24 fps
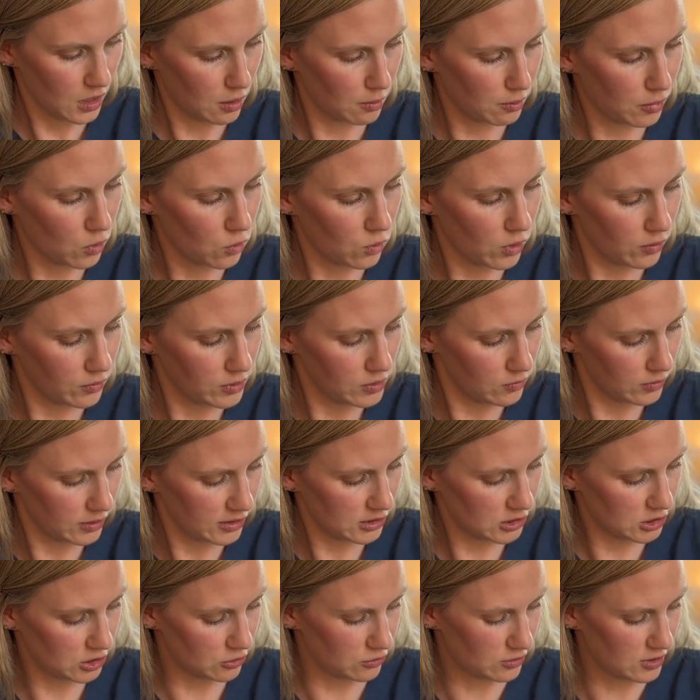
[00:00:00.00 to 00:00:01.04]
But what we want to
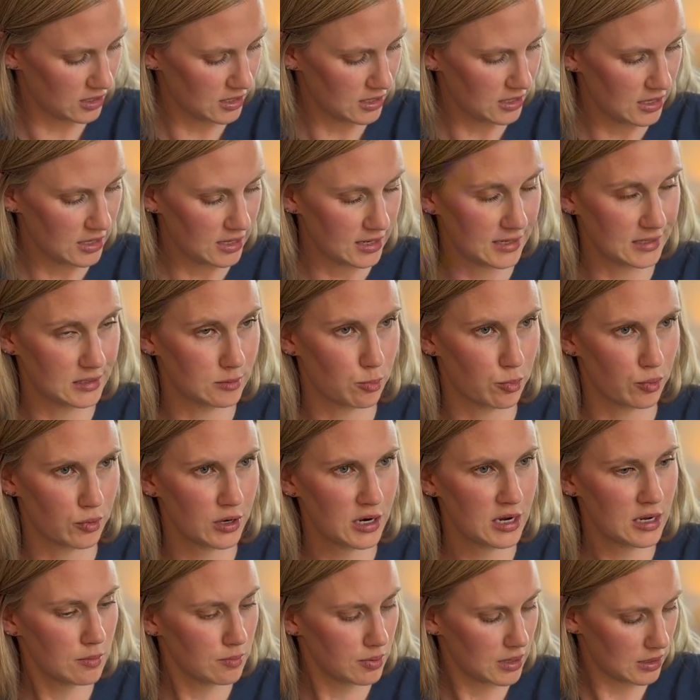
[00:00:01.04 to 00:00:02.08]
do is
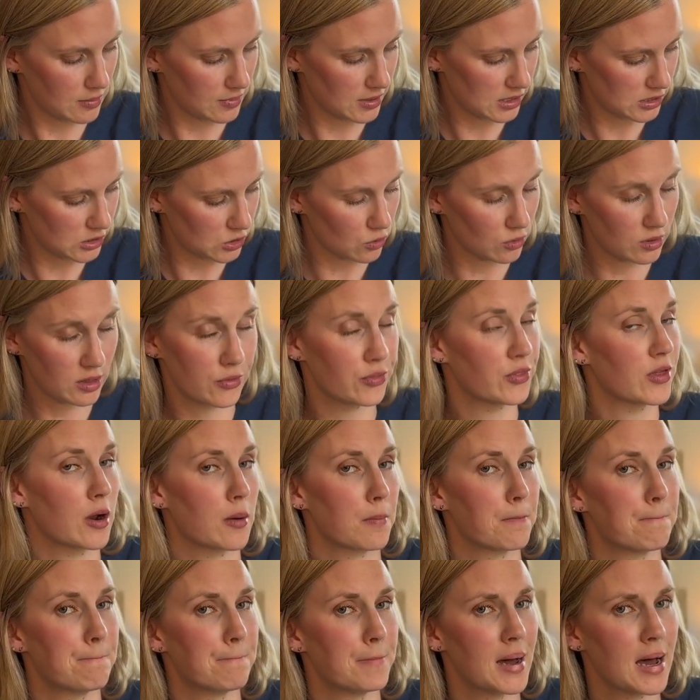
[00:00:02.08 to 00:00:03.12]
bring baby so that their
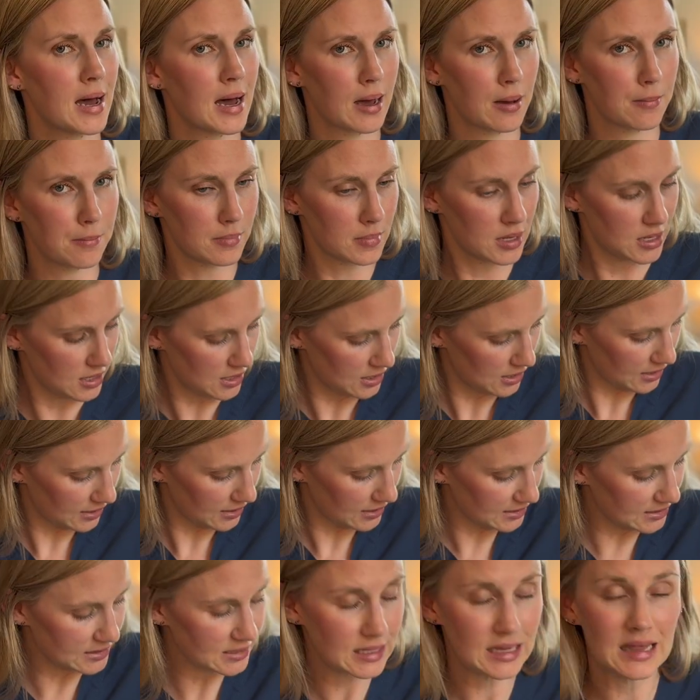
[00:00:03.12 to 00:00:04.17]
bum
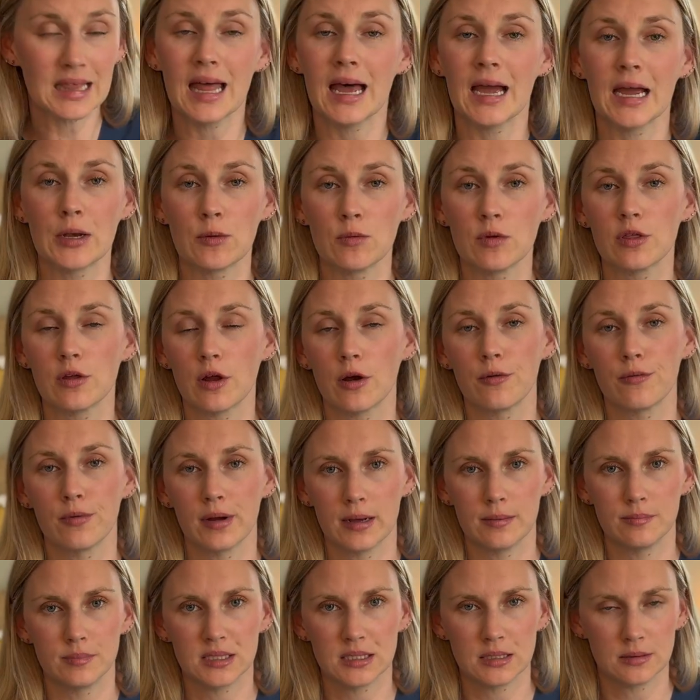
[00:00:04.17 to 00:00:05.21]
is in line with our
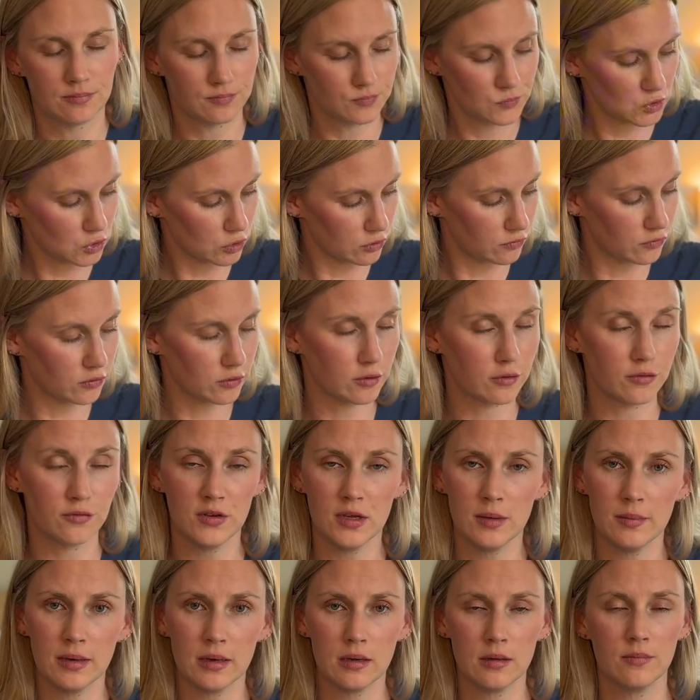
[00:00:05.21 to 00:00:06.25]
ribs. So if you're a
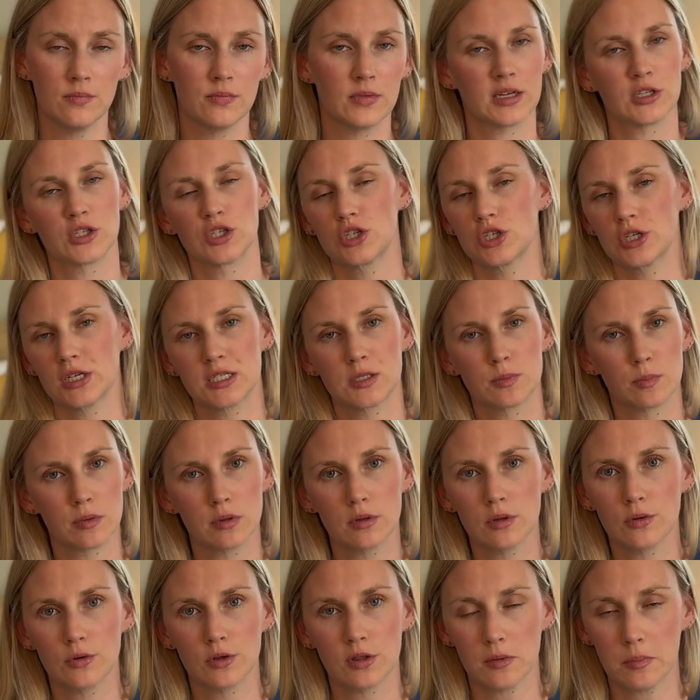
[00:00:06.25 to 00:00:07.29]
female, that's just
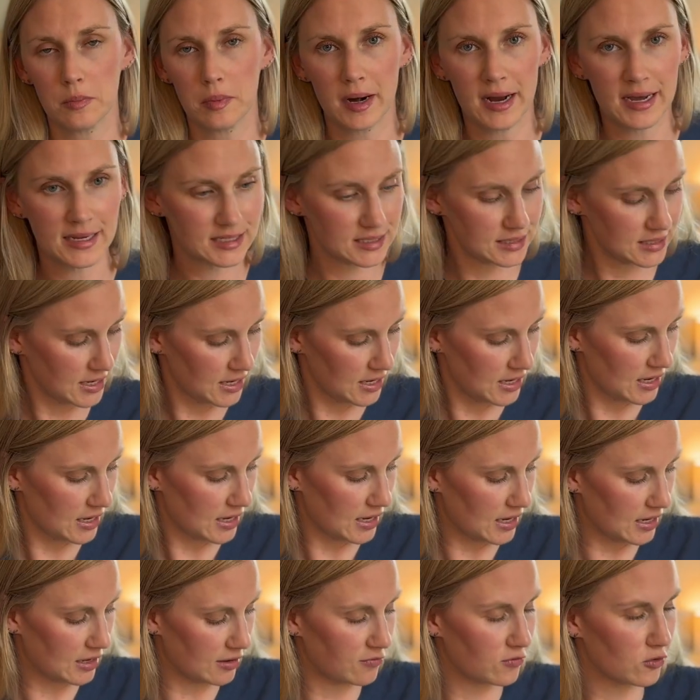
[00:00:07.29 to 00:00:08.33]
below the breast.
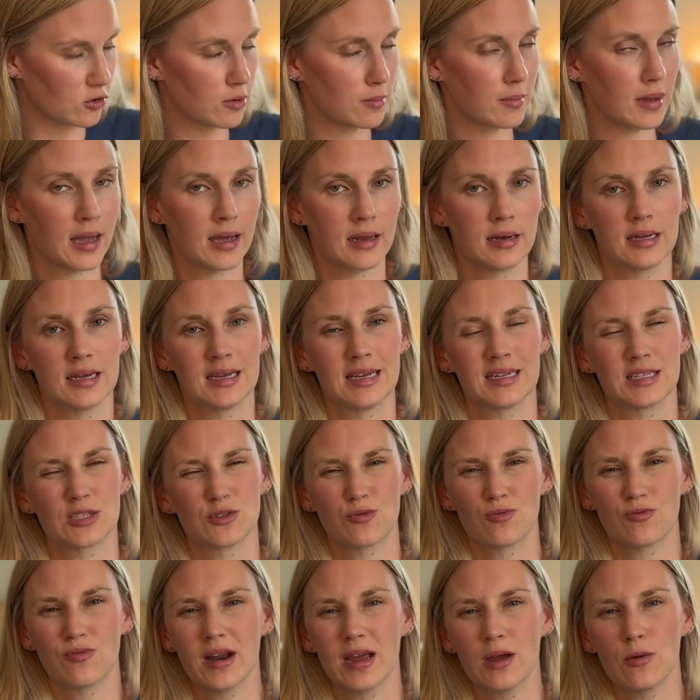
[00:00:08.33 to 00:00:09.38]
And if you're a man, it's
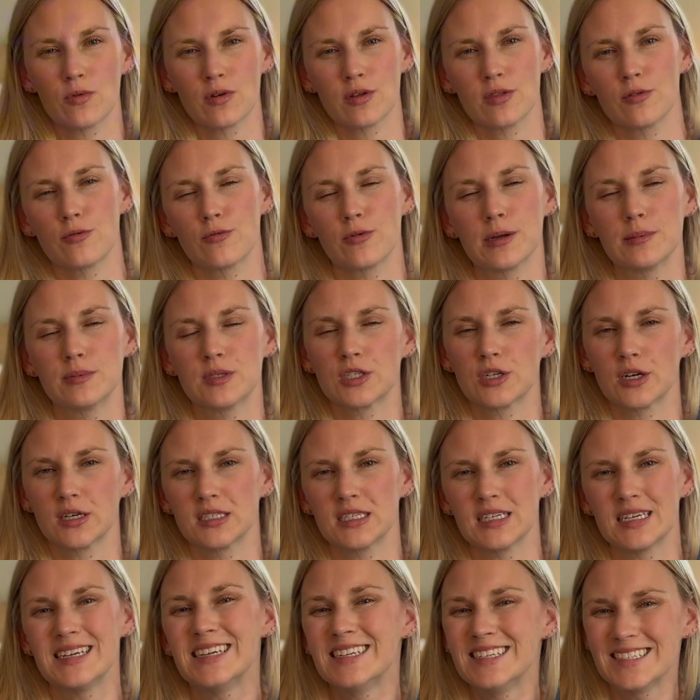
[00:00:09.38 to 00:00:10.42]
right where the ribs start
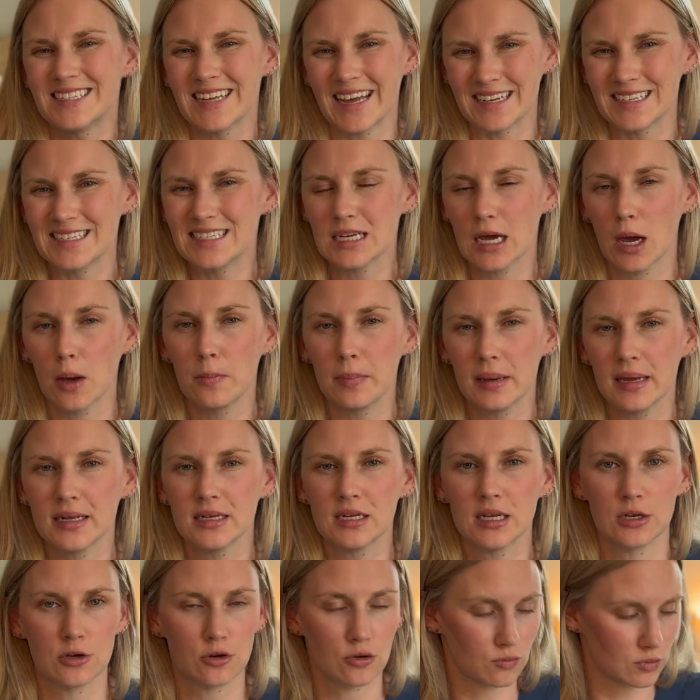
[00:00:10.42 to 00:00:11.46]
to indent a bit
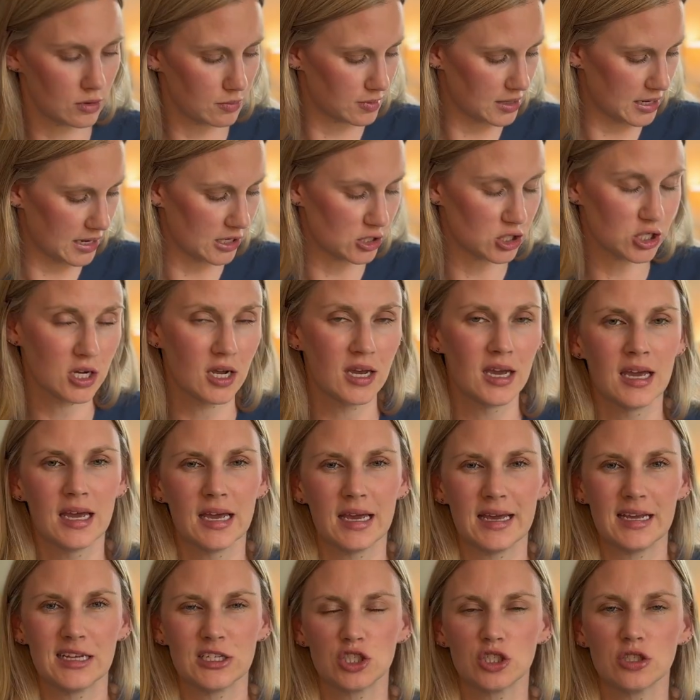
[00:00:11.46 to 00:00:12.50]
in your rib cage.
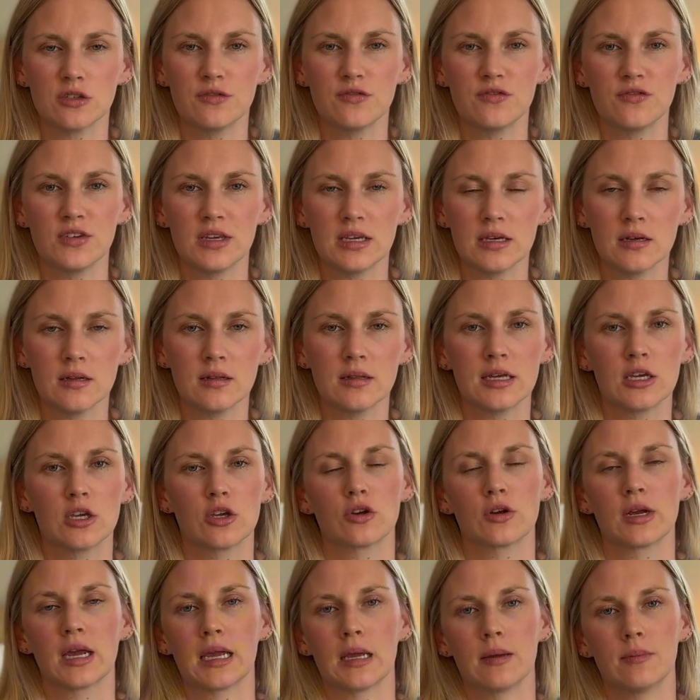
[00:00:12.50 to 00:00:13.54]
It should feel like
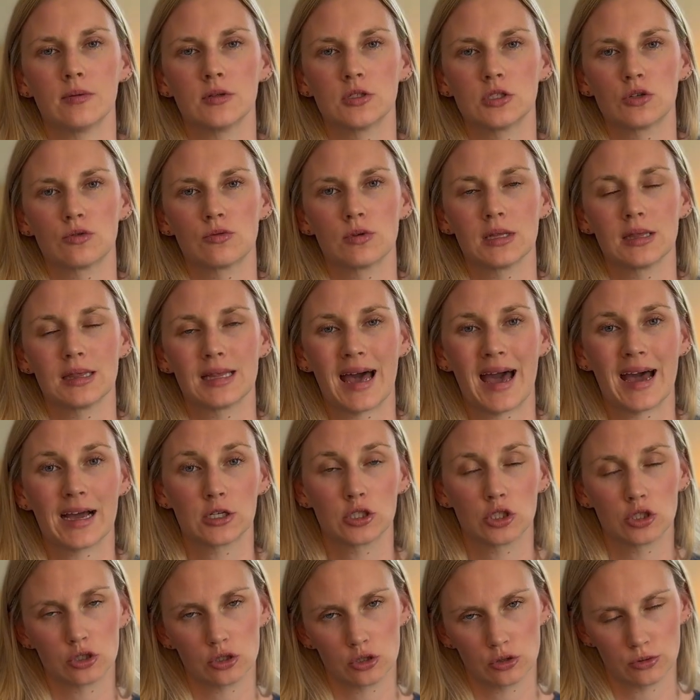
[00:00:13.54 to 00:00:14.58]
you're able to
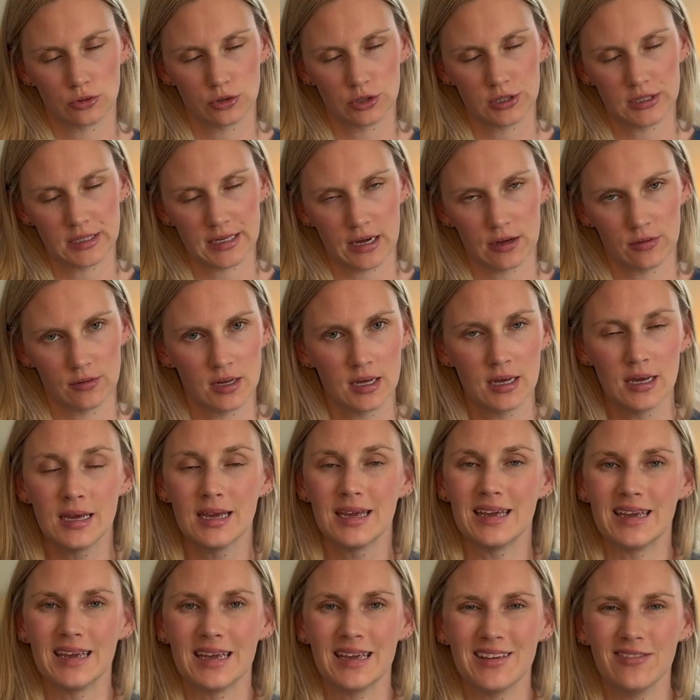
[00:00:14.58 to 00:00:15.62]
relax your shoulder down.
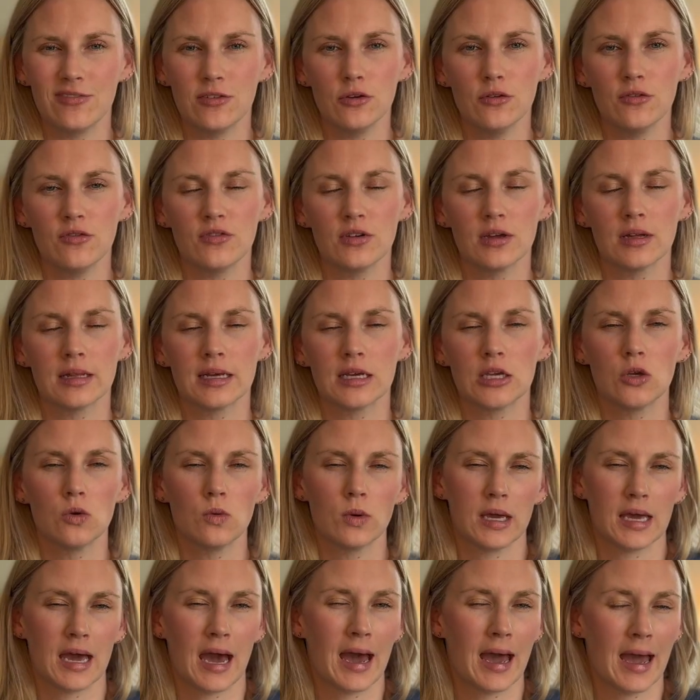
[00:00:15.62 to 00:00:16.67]
If you feel like you
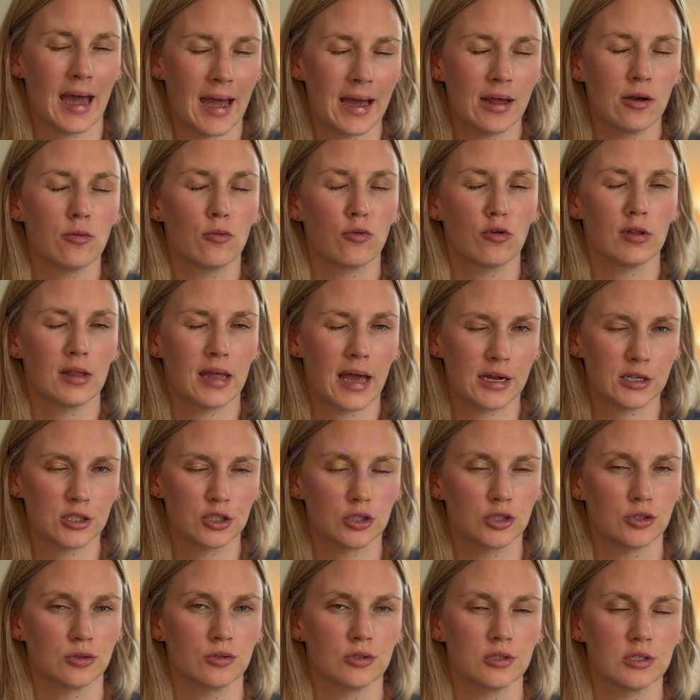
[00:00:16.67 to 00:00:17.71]
can't relax
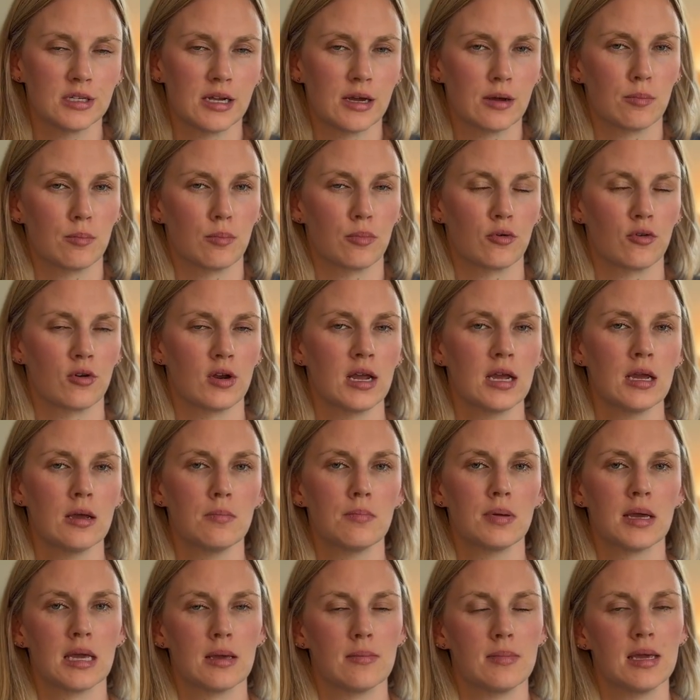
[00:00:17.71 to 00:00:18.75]
your shoulder down, bring
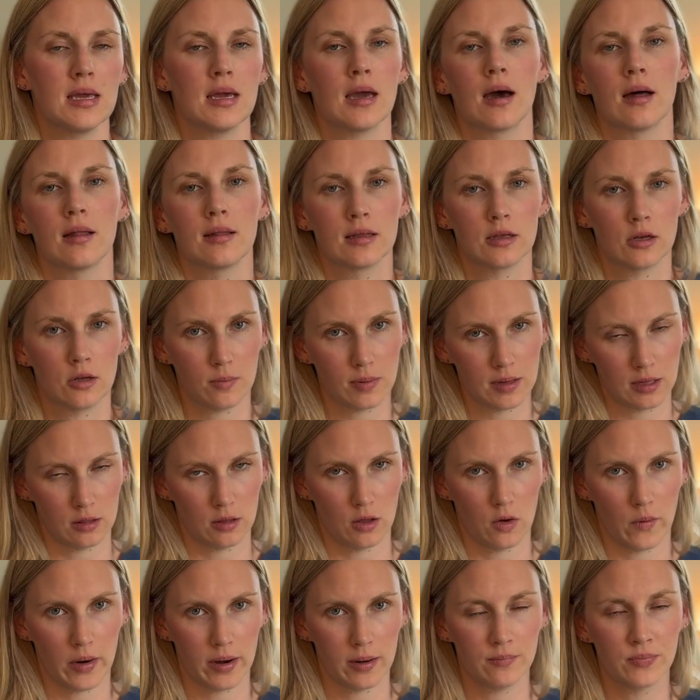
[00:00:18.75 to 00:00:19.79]
baby a little bit
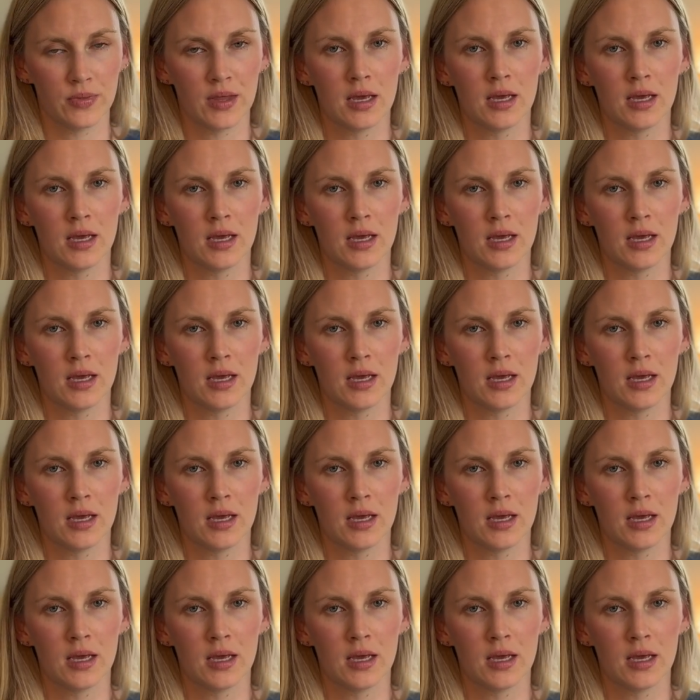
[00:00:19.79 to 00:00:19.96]
lower.